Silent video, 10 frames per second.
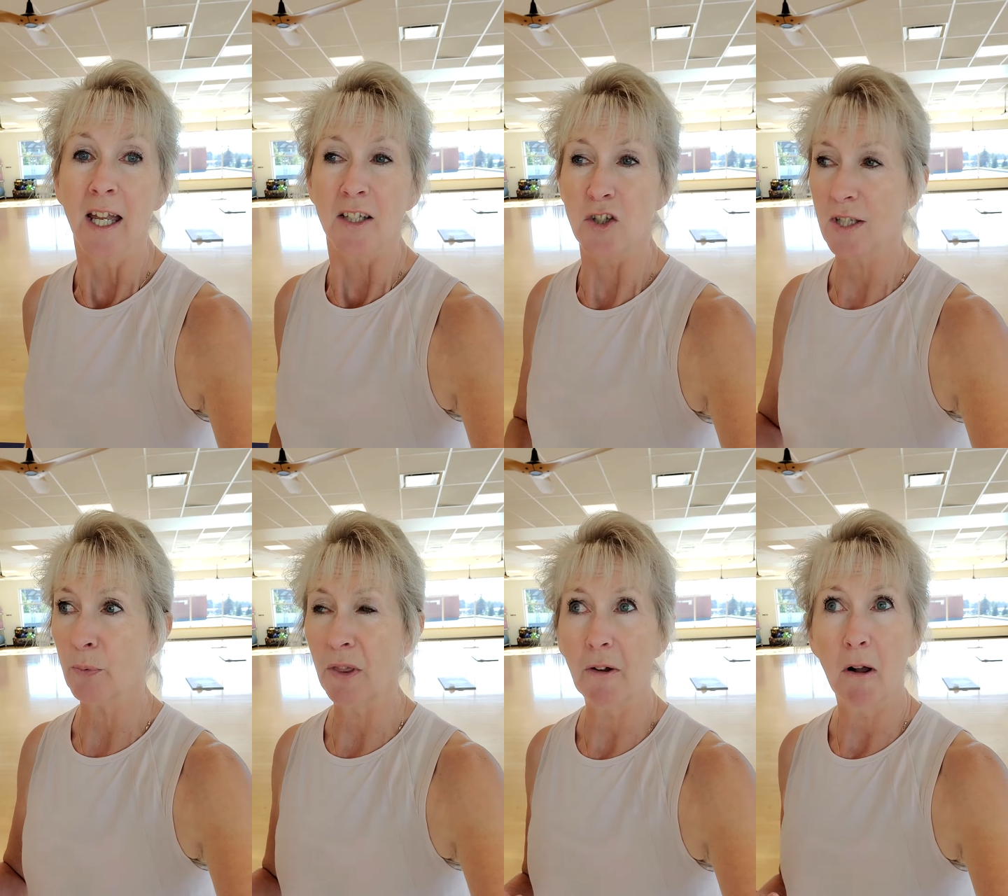just
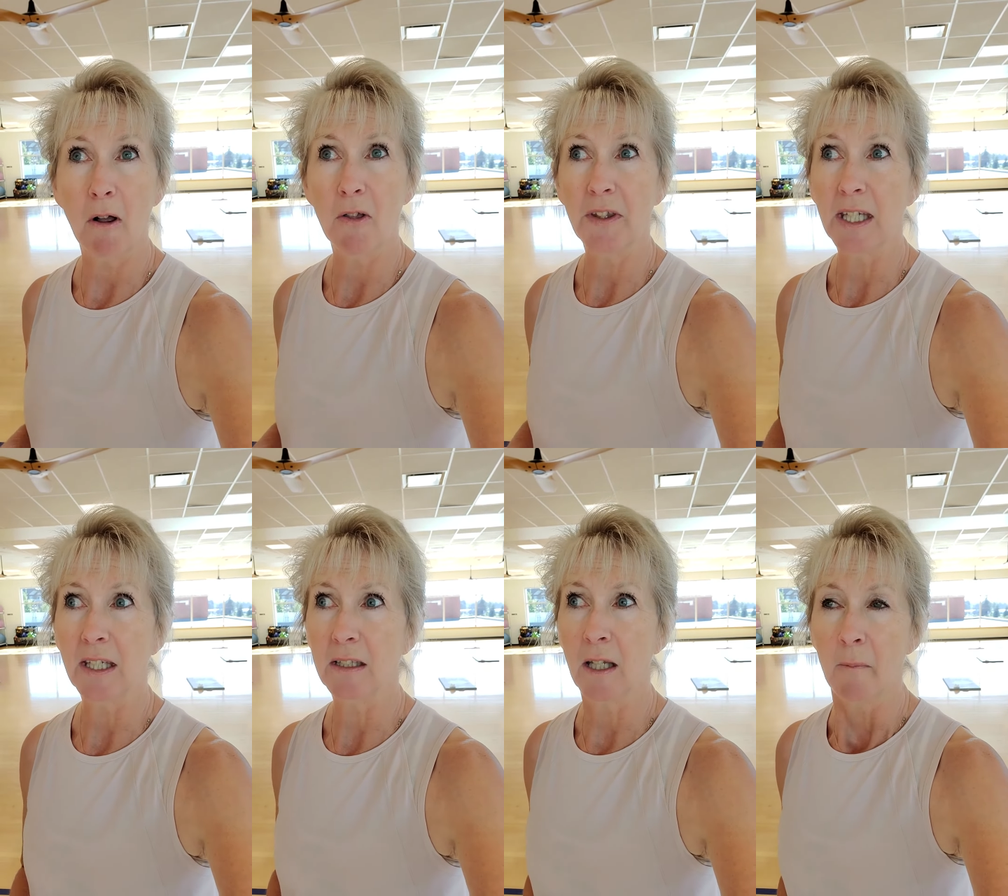with all
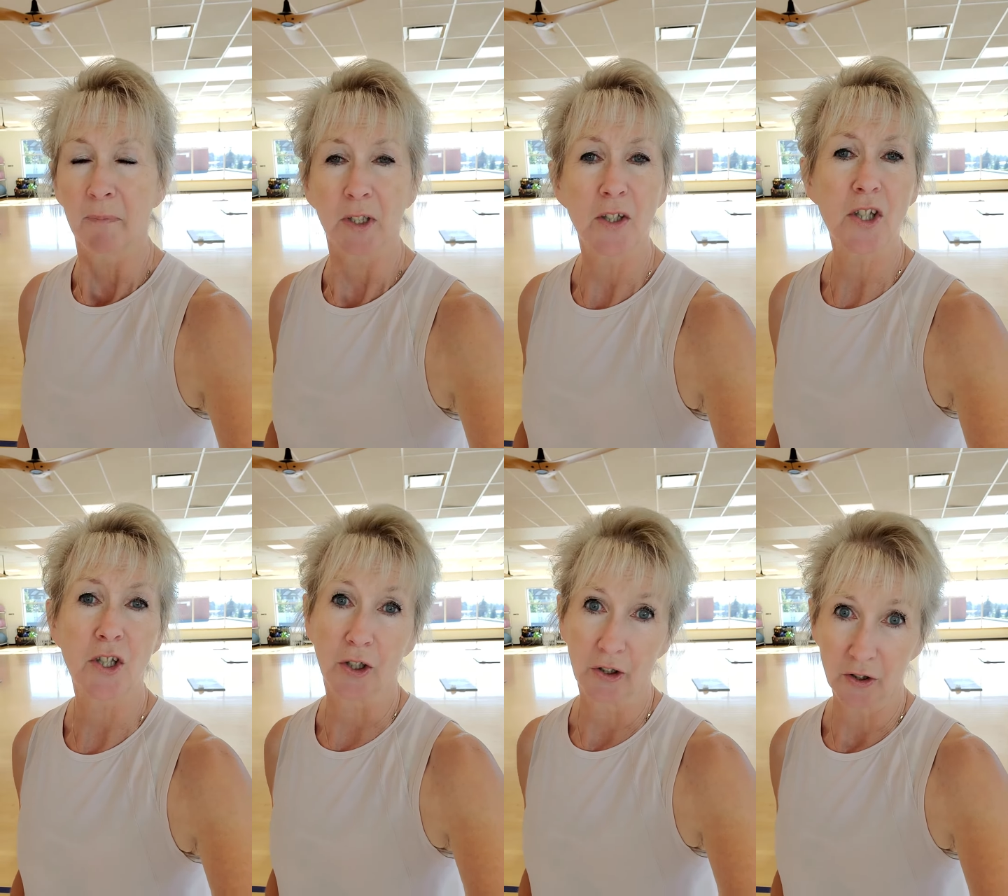the
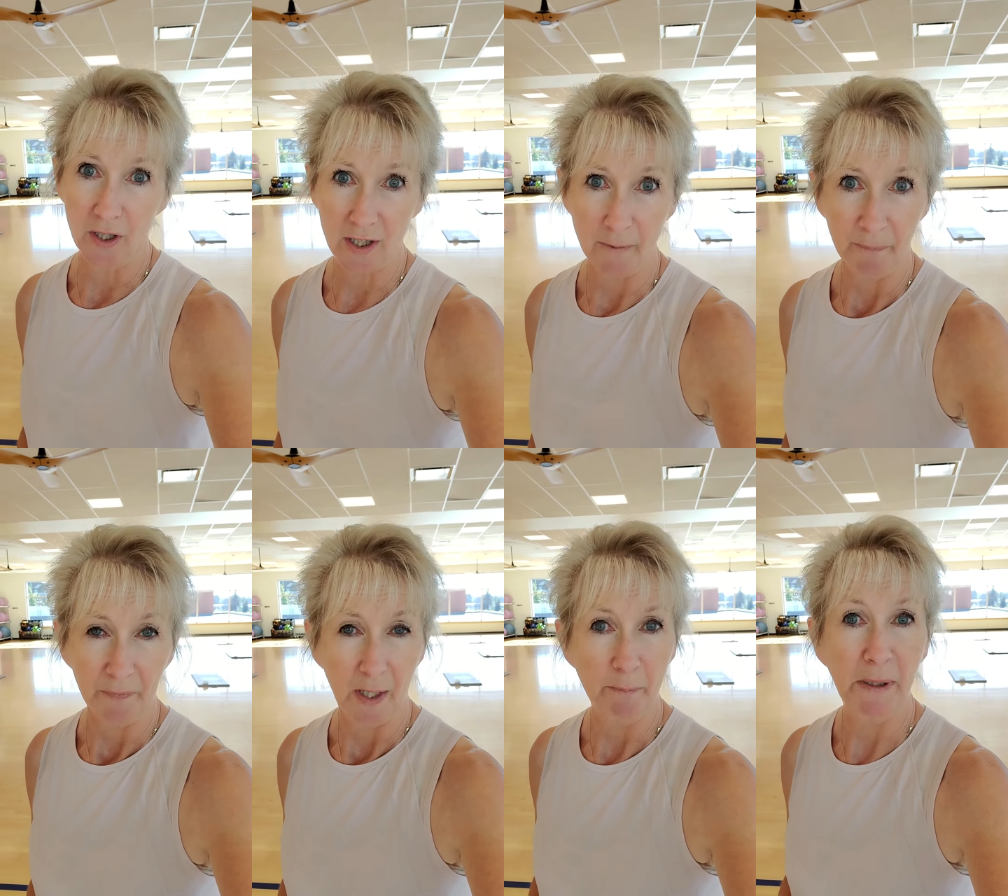concerns
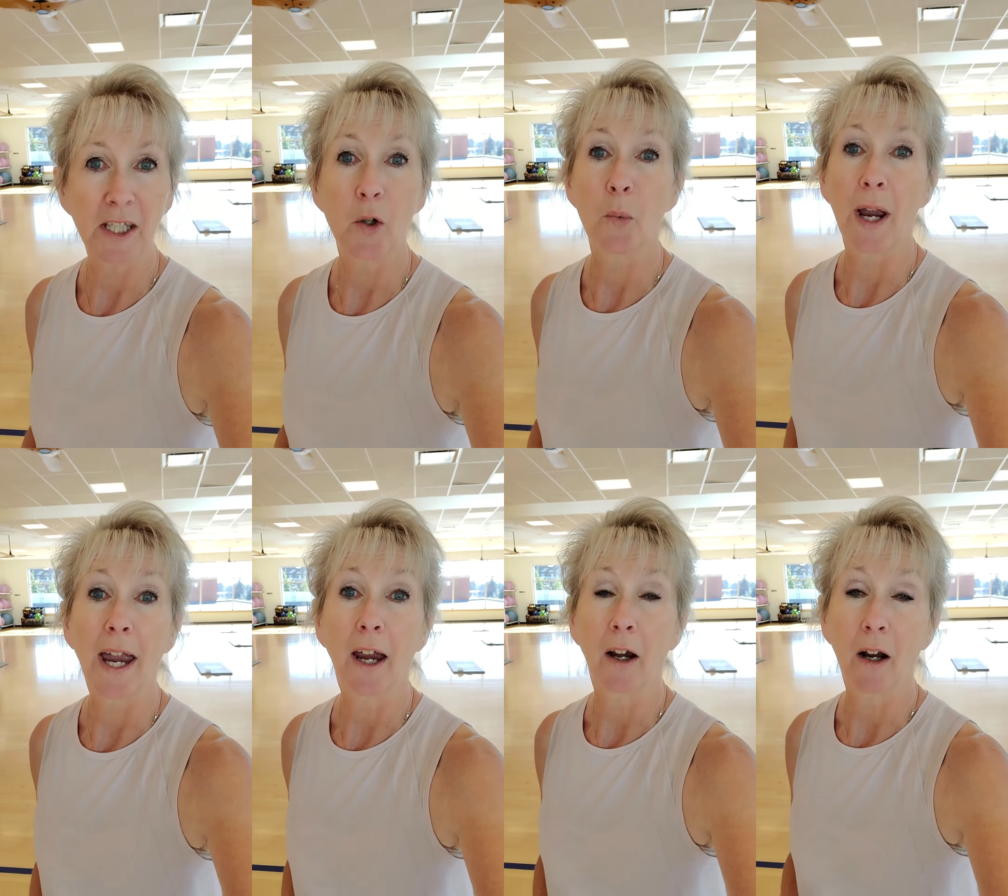and being
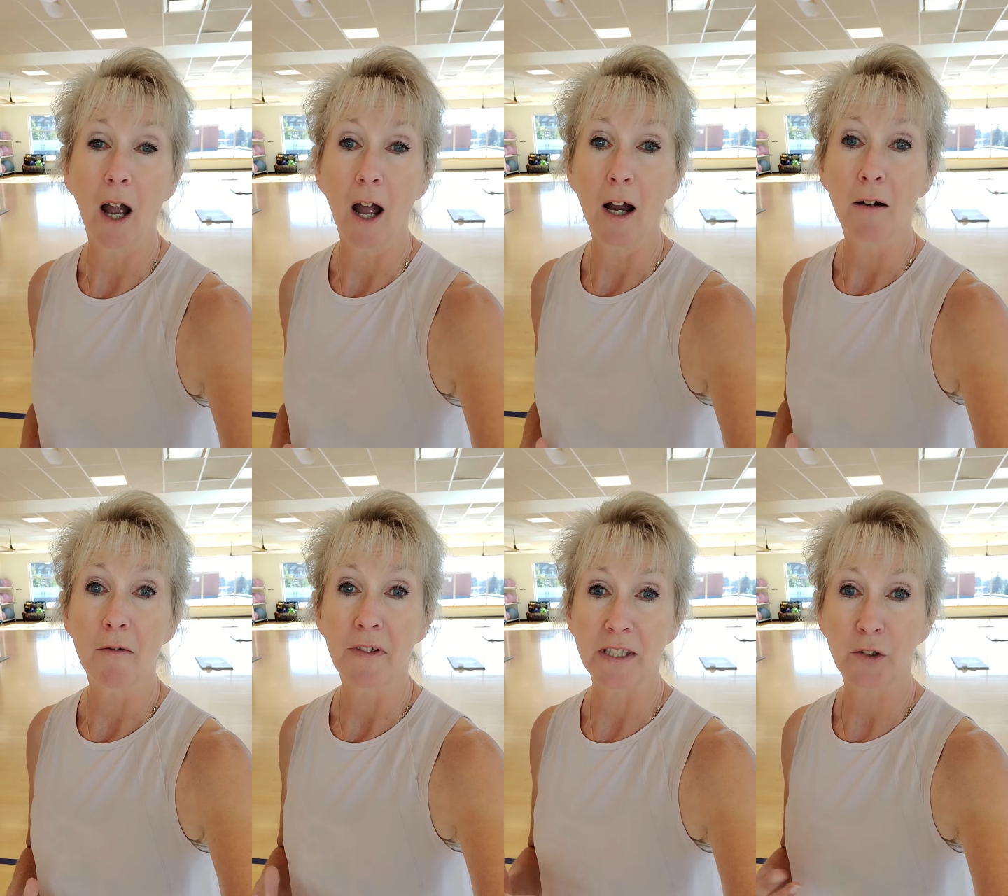aware
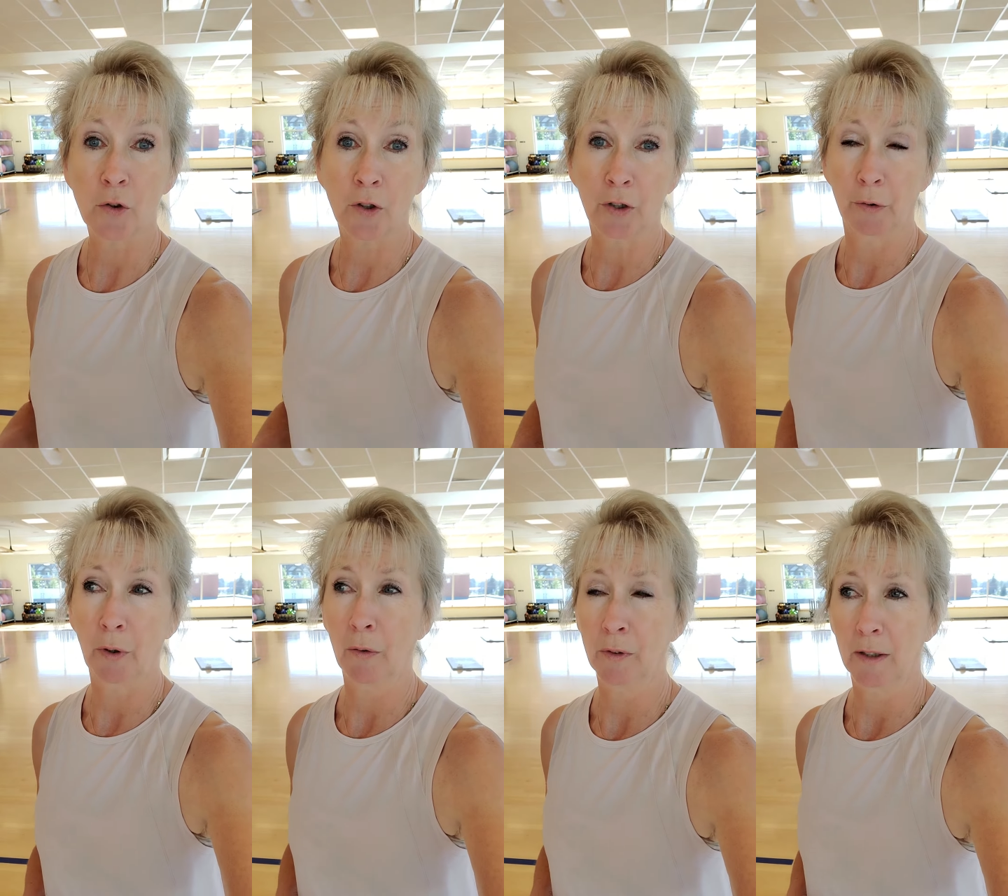of this
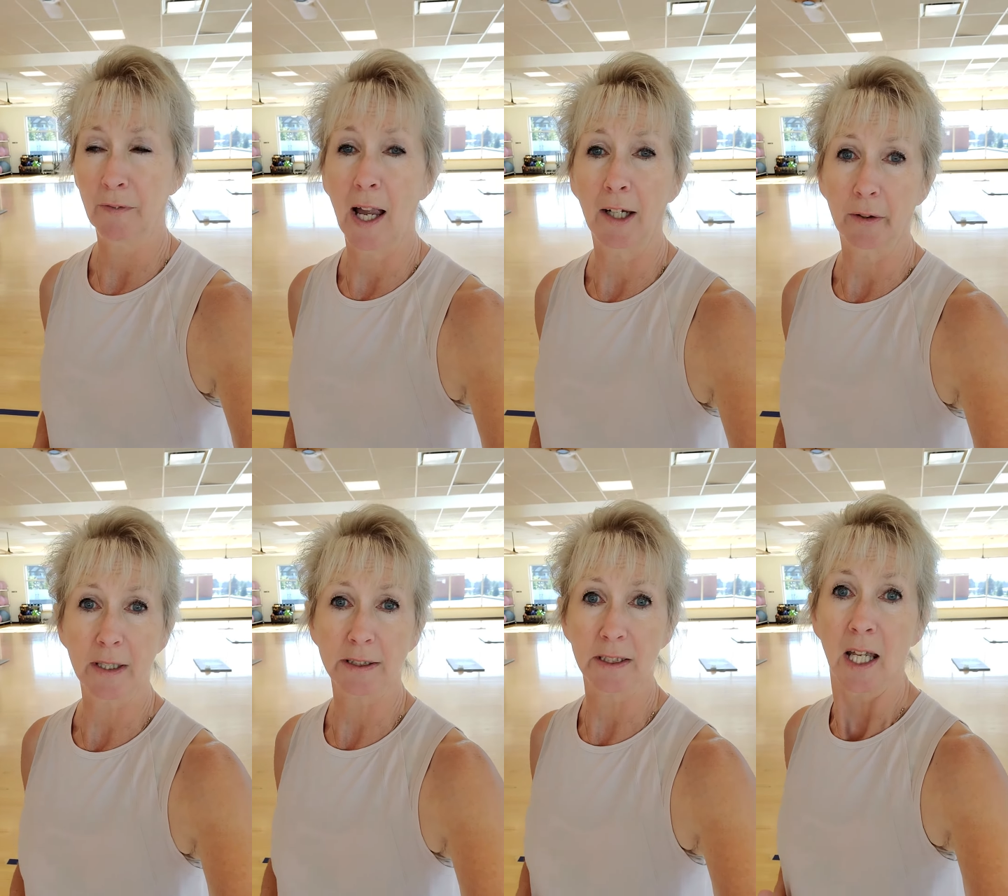
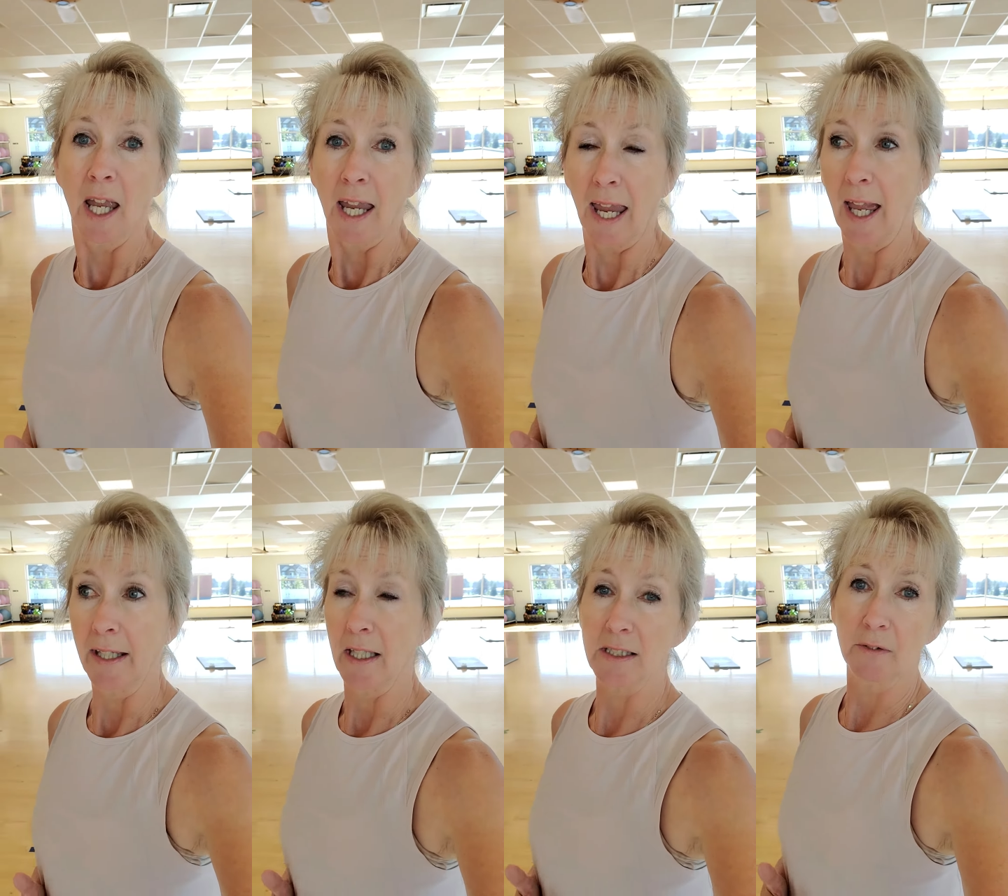coronavirus
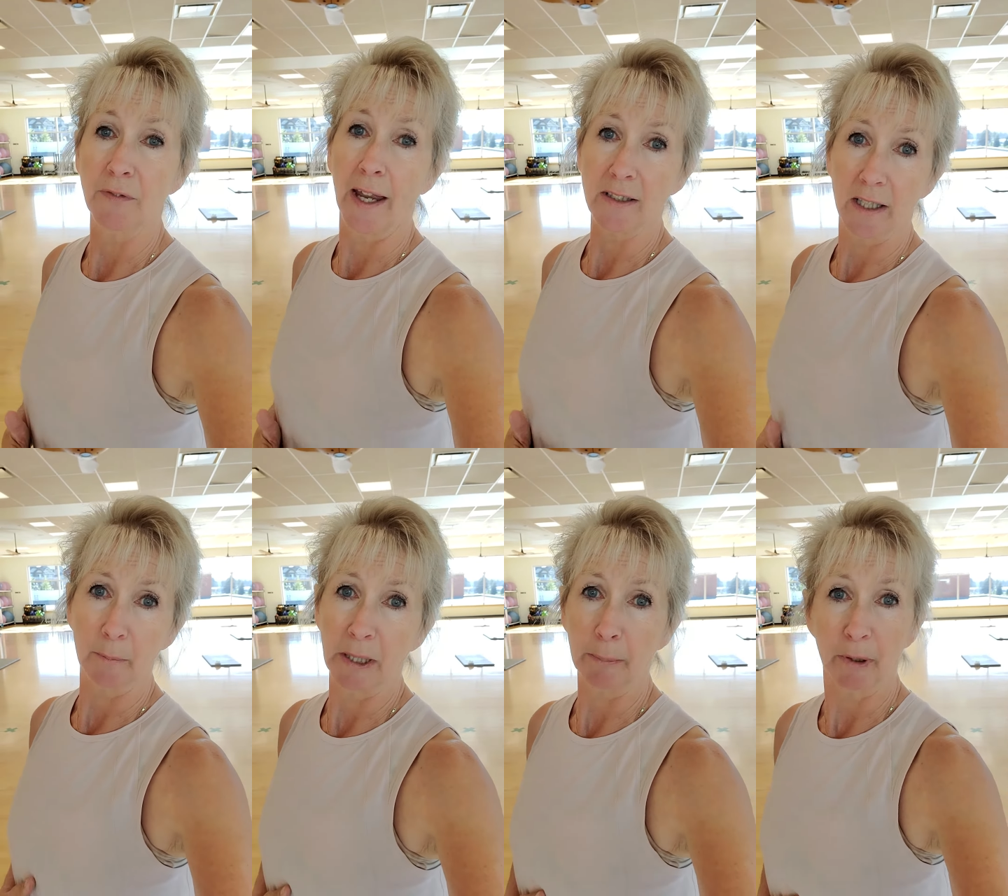and it's
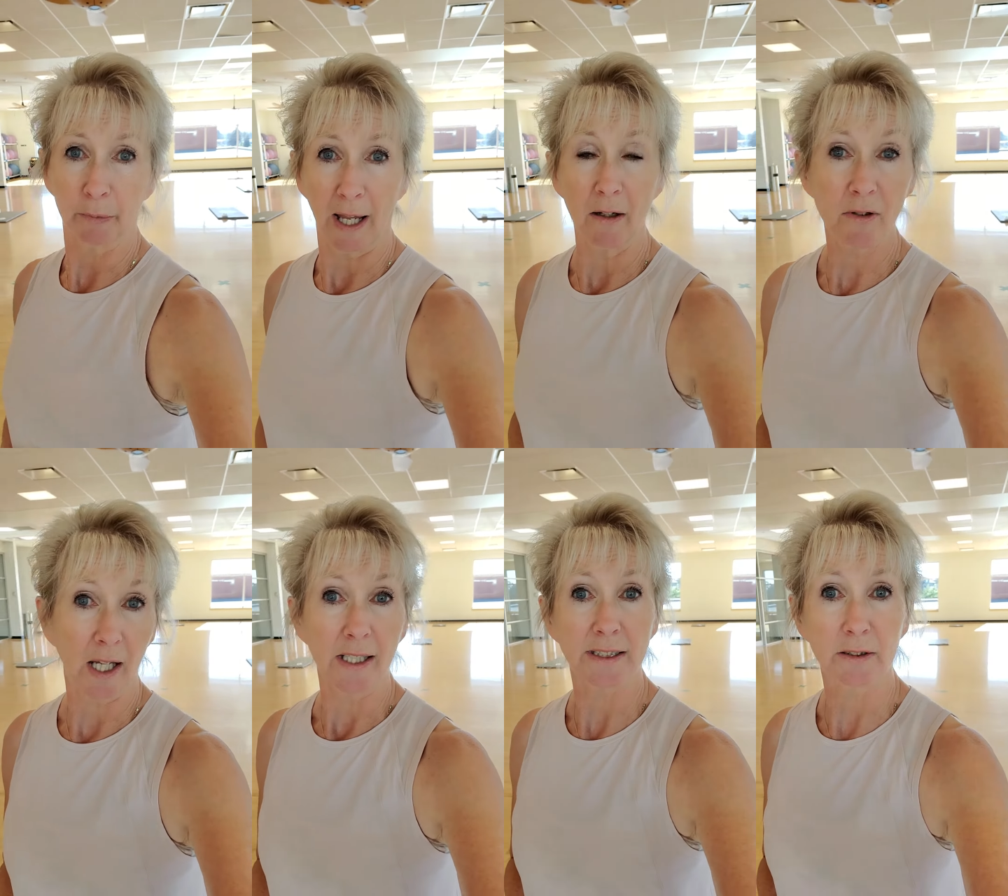affecting people around
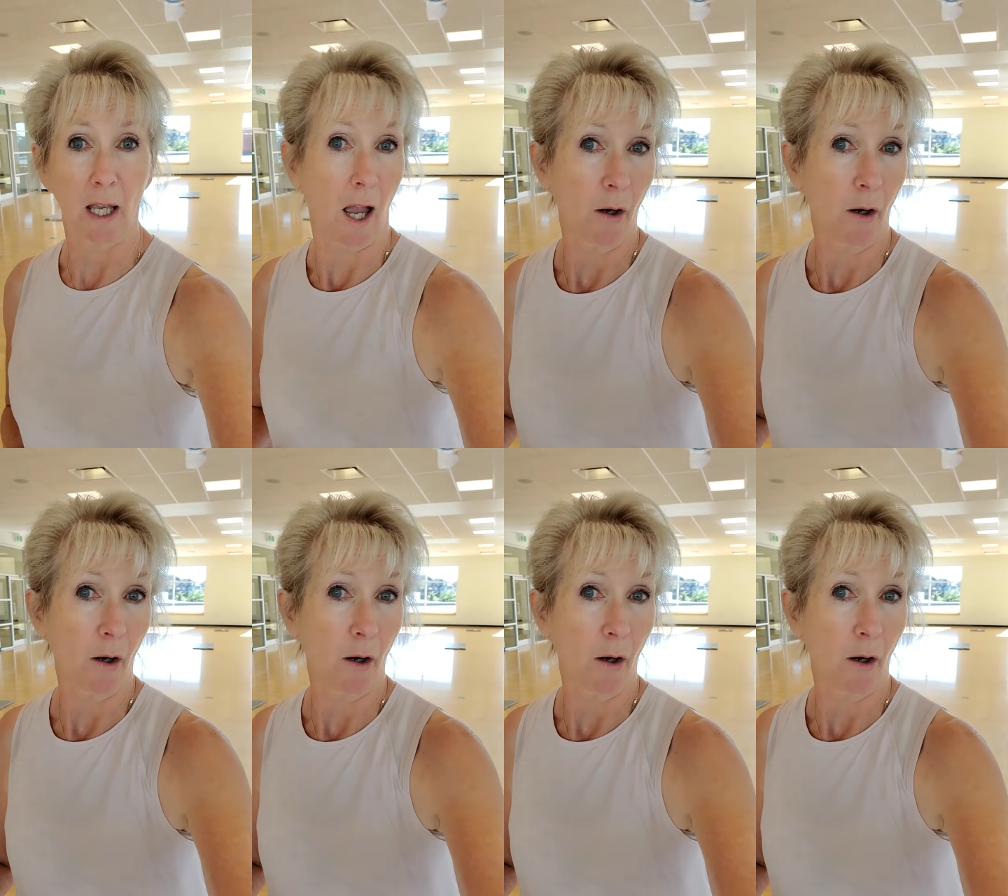us.